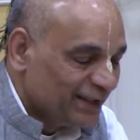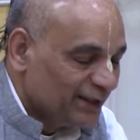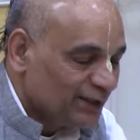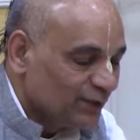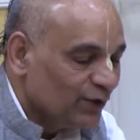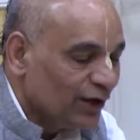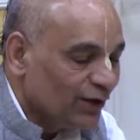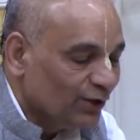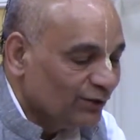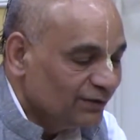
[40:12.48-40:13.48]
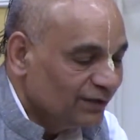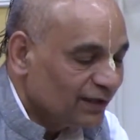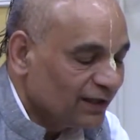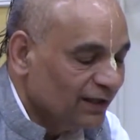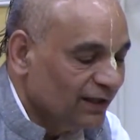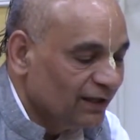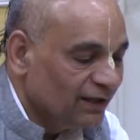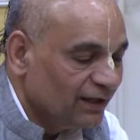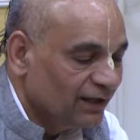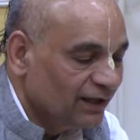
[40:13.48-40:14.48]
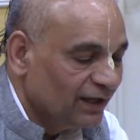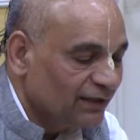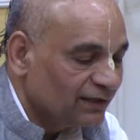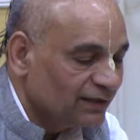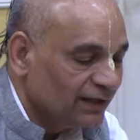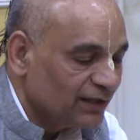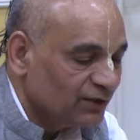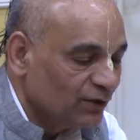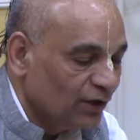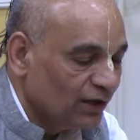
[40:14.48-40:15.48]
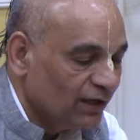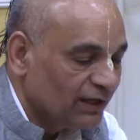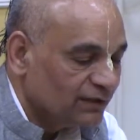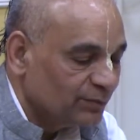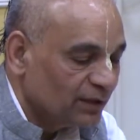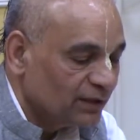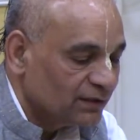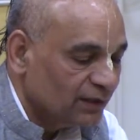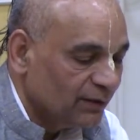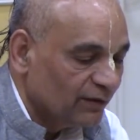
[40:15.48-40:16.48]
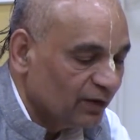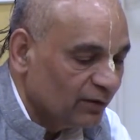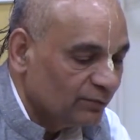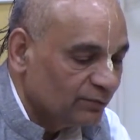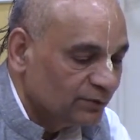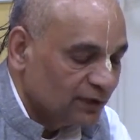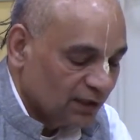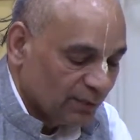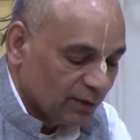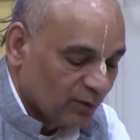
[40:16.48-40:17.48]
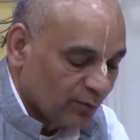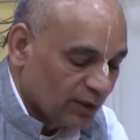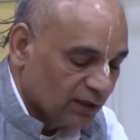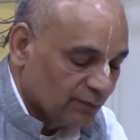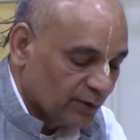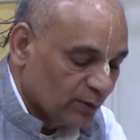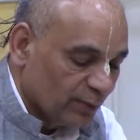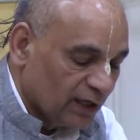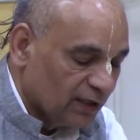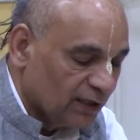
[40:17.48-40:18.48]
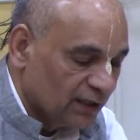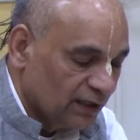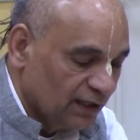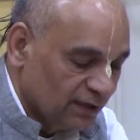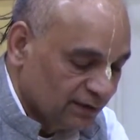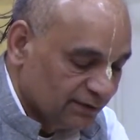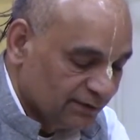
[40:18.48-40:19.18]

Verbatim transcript: So we all know, cleanliness is next to godliness, but it's coming from Srila Prabhupada. Prabhupada ki.